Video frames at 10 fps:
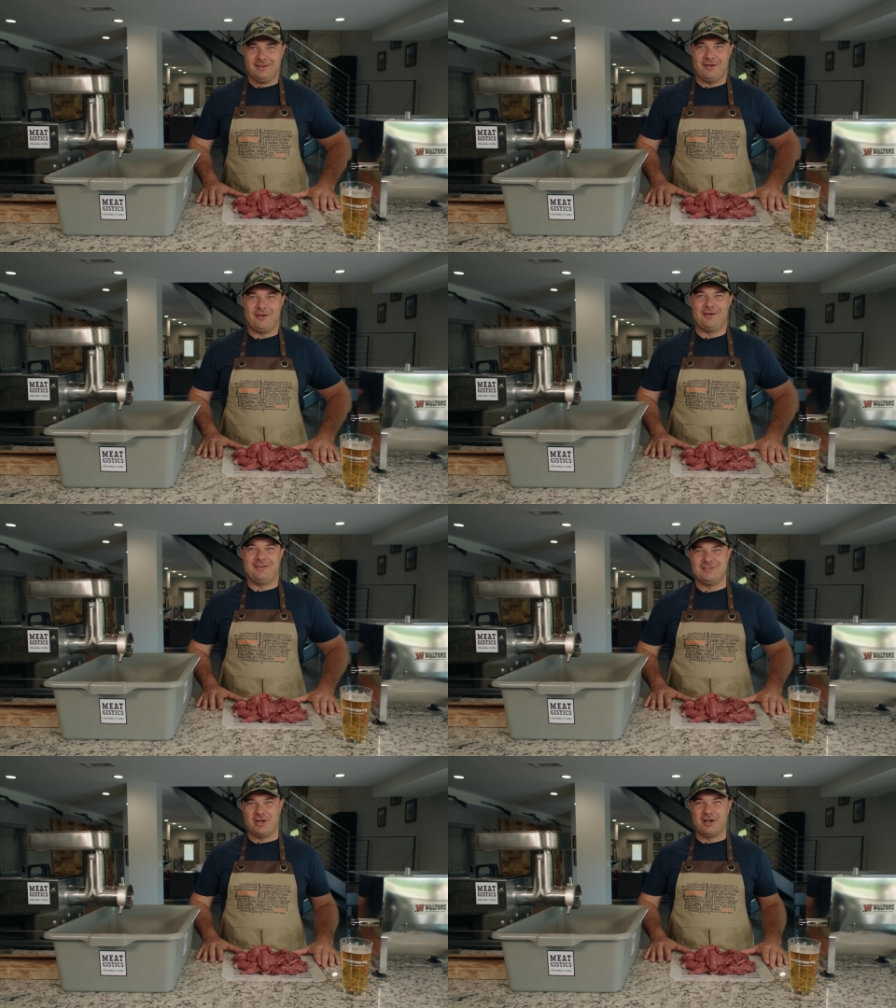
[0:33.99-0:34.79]

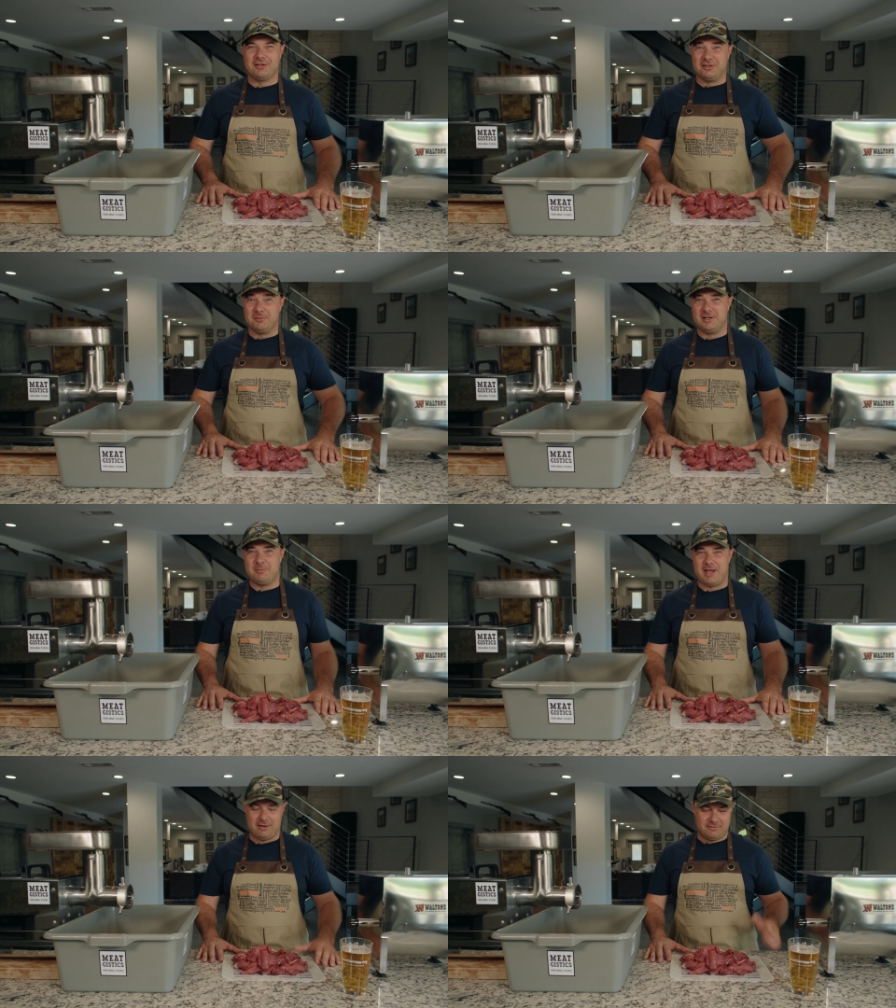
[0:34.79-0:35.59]
and talk a little bit
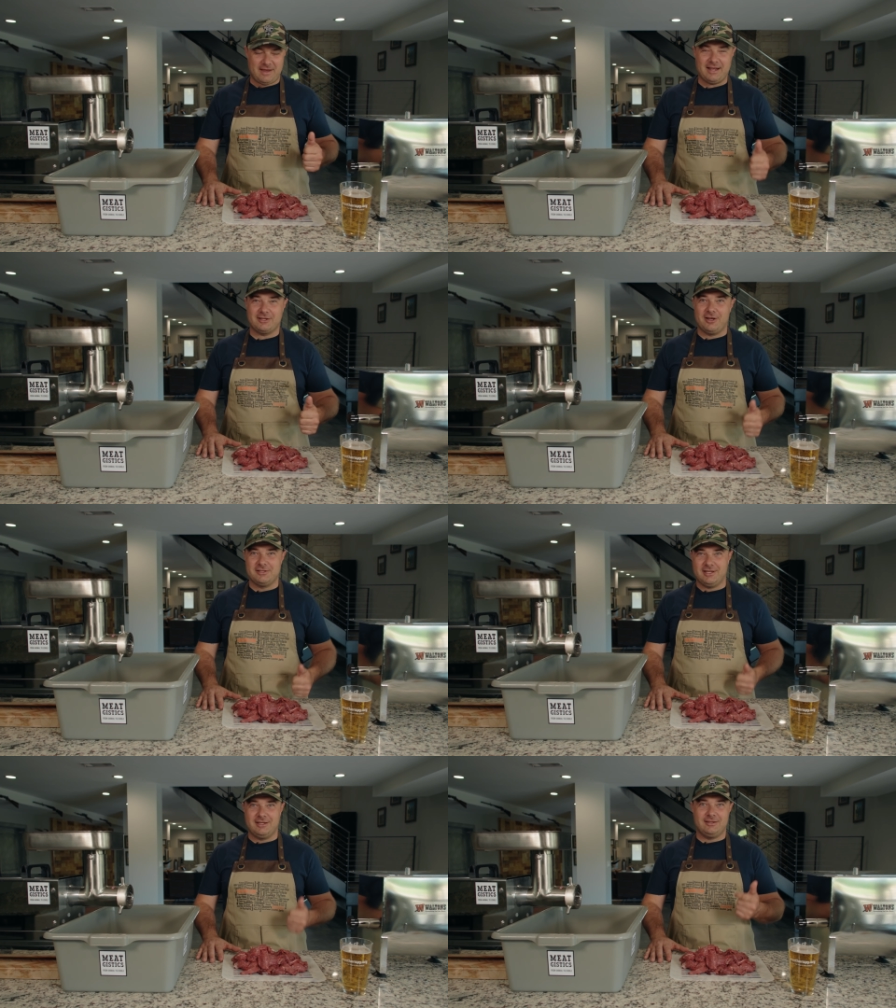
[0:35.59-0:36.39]
about fat
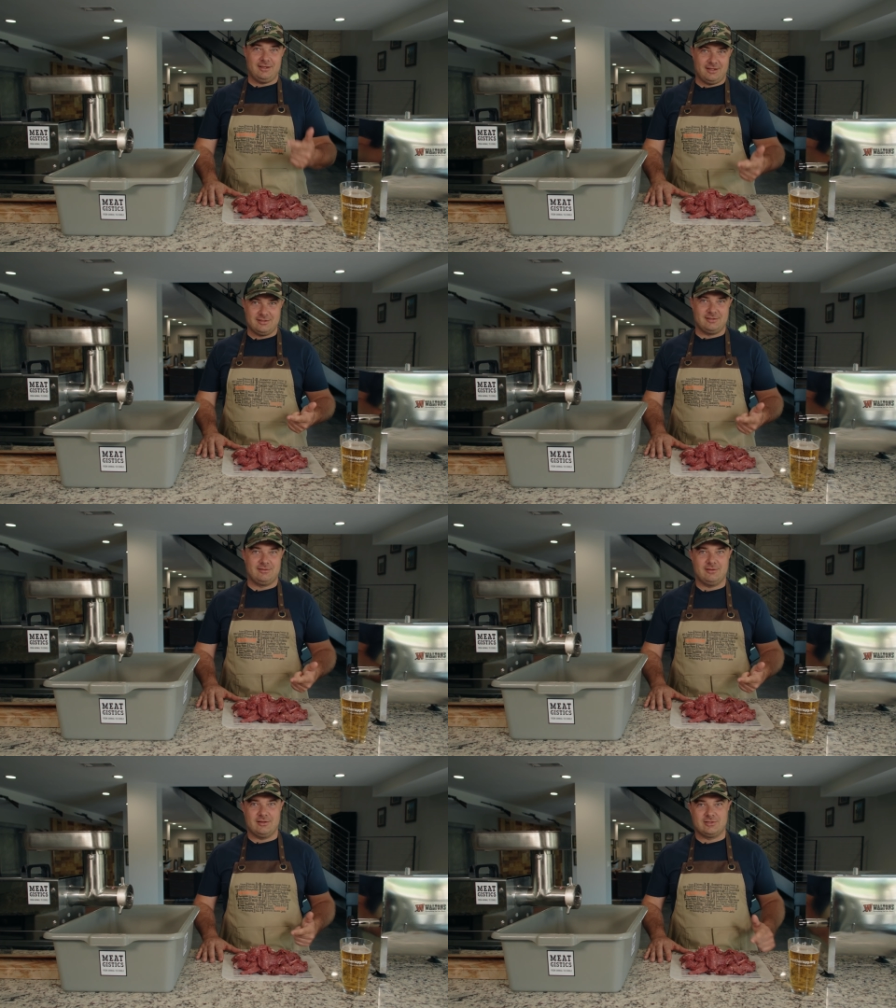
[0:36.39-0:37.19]
content and
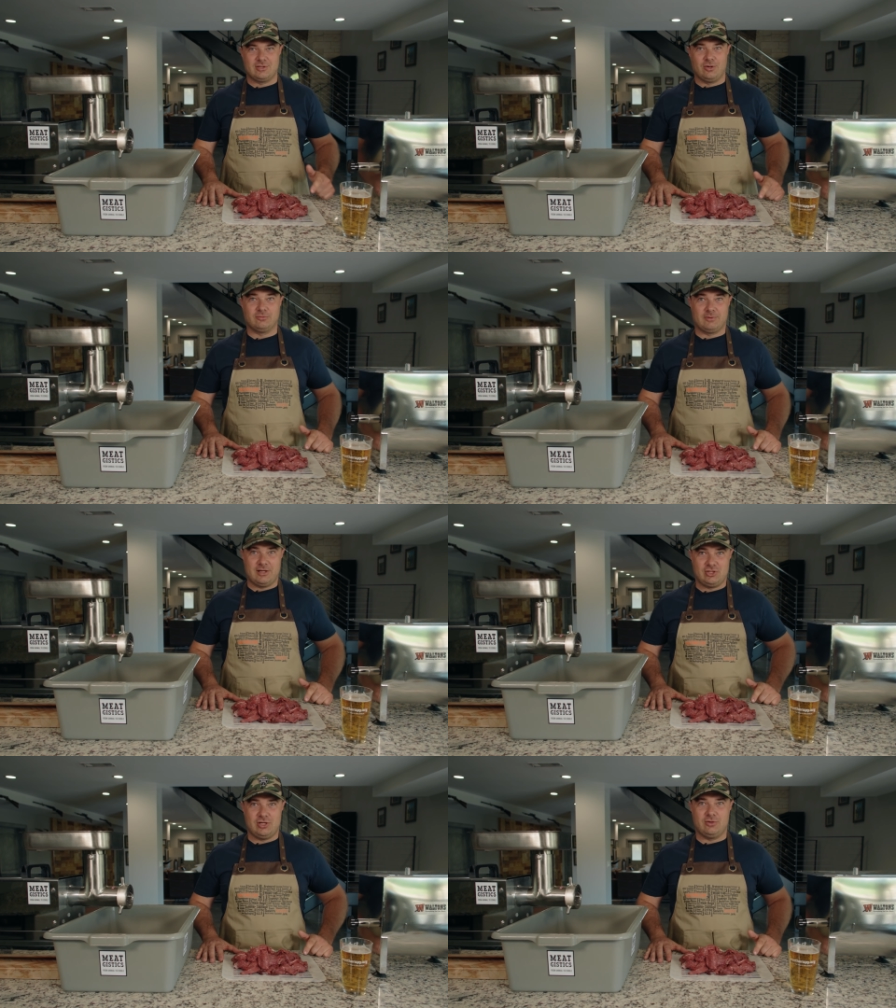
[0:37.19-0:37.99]
salt
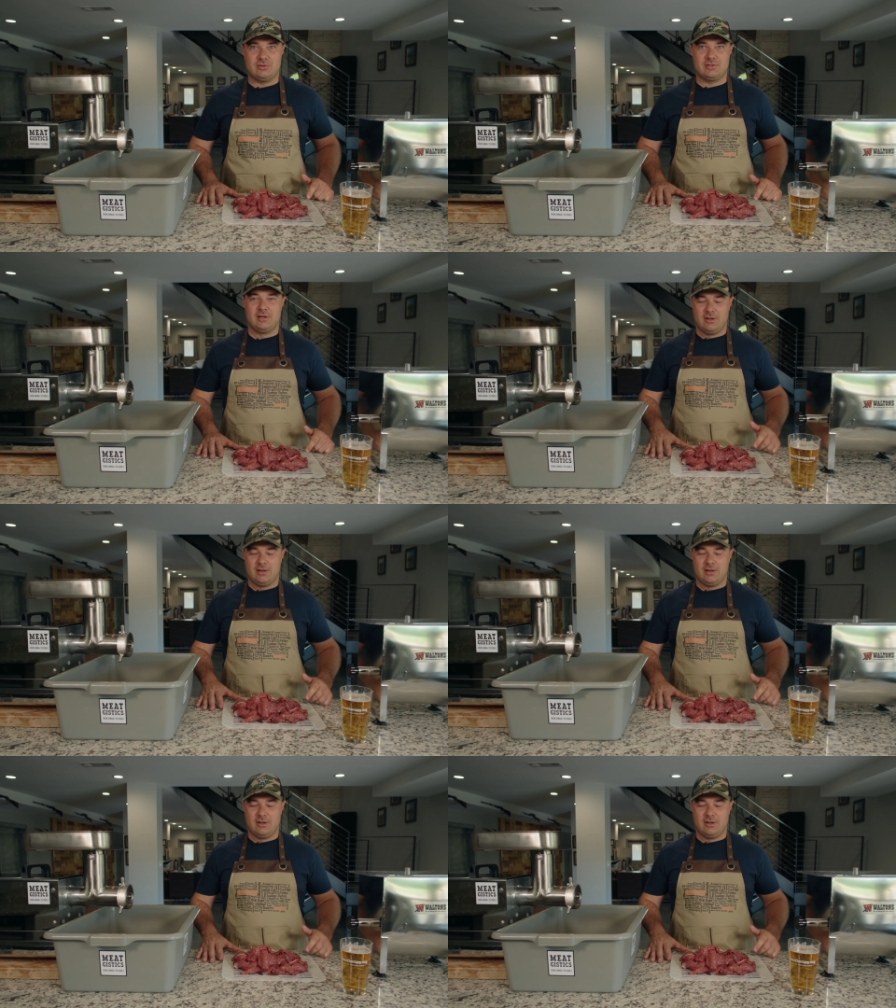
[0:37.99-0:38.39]
ratios